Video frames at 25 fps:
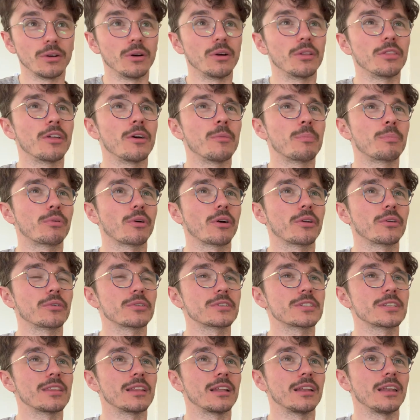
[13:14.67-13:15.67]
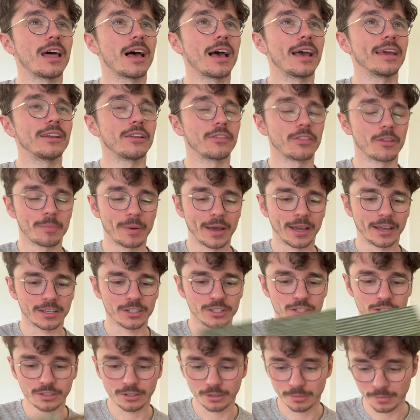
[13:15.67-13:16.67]
other products in the line on the
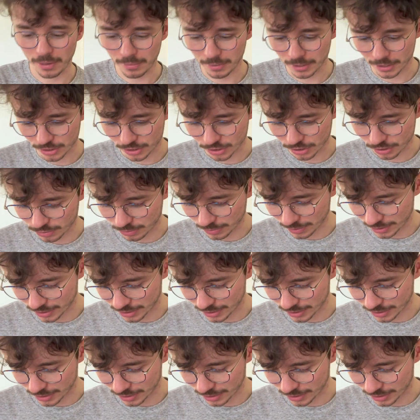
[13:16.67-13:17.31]
packaging, or maybe it's just when